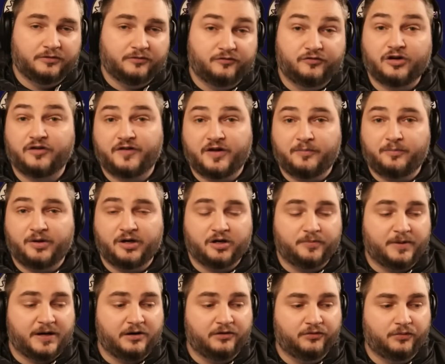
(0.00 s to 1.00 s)
For our vampiric
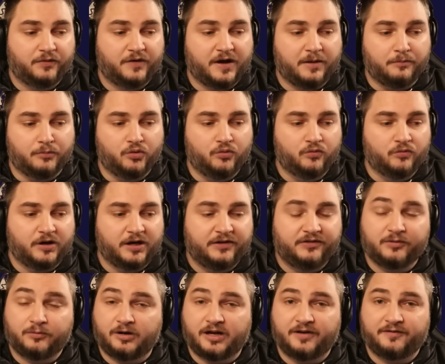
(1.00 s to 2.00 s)
powers, we've got Moonrise
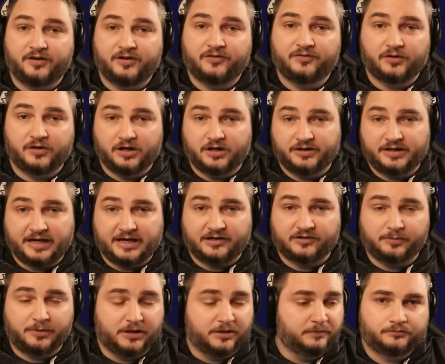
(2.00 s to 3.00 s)
and Ravenous for our attack
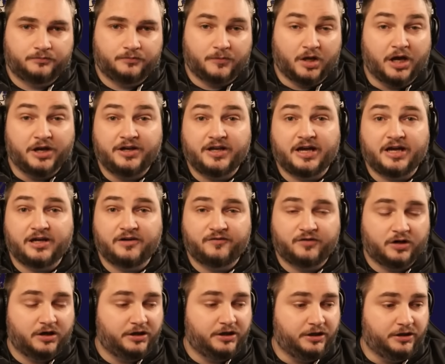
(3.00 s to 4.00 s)
speed, Undying for
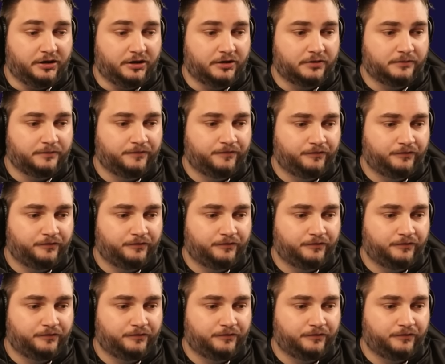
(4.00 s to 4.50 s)
our healing,